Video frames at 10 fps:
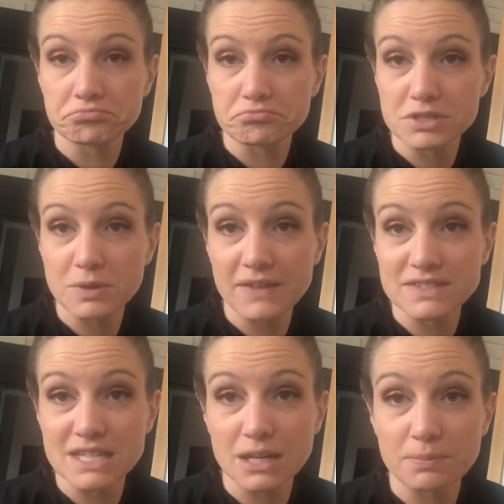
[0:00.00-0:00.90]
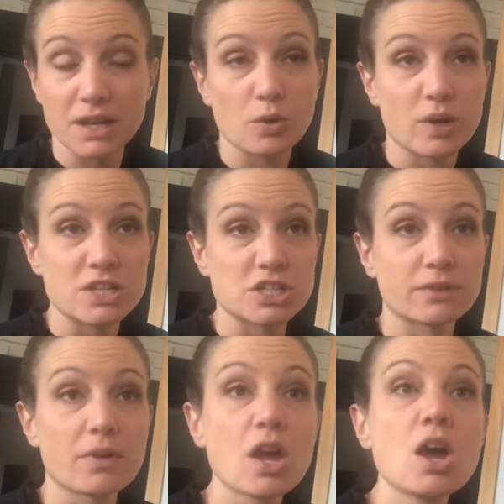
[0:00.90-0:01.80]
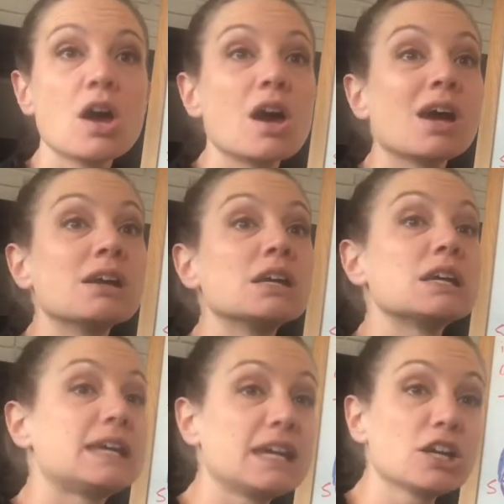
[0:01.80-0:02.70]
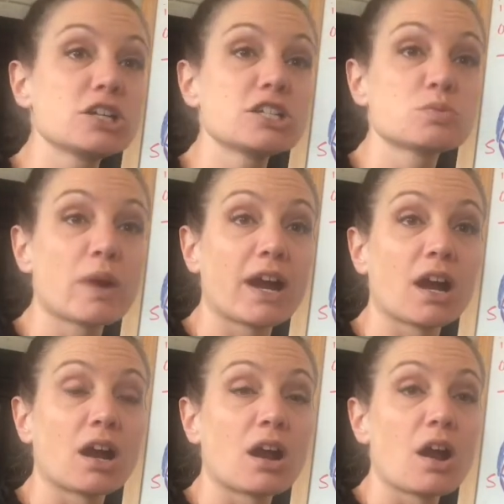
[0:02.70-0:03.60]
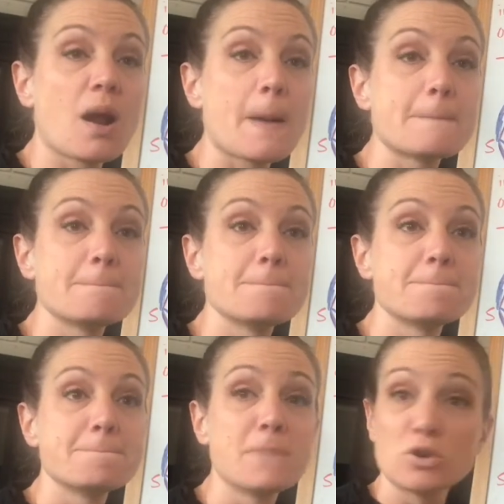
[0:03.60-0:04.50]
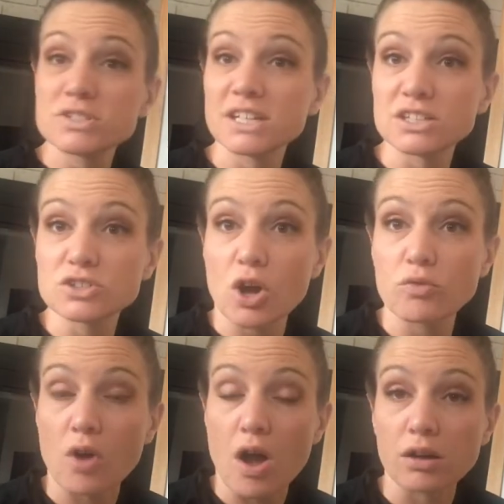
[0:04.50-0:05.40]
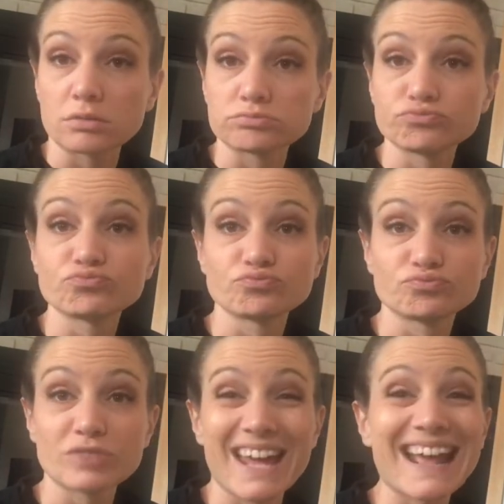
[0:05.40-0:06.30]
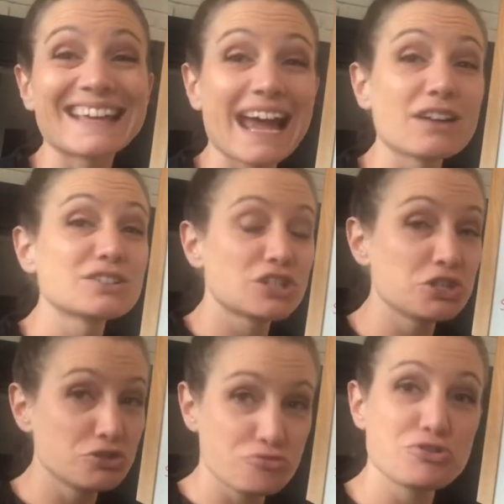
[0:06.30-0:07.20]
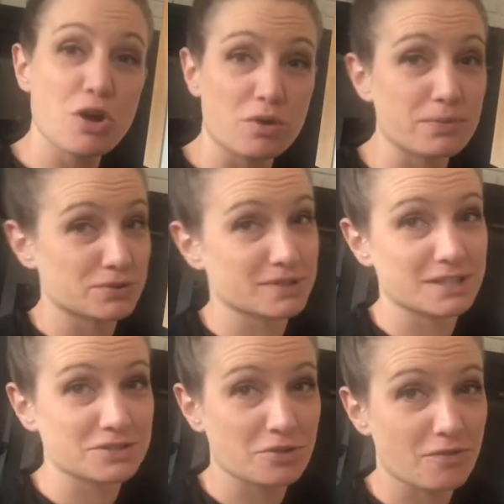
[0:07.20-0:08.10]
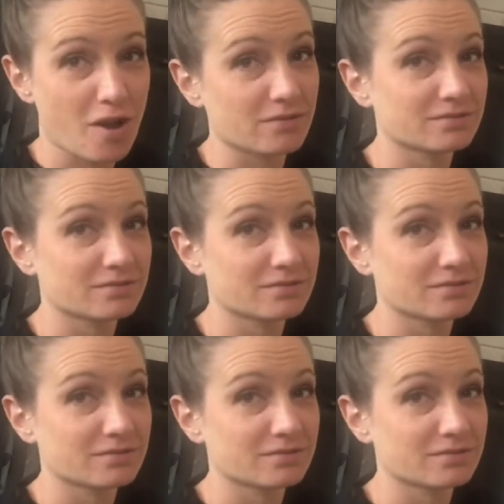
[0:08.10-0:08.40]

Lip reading: So we have to set up an equation. Here is where most kids go wrong. And I guarantee you know where most kids go wrong.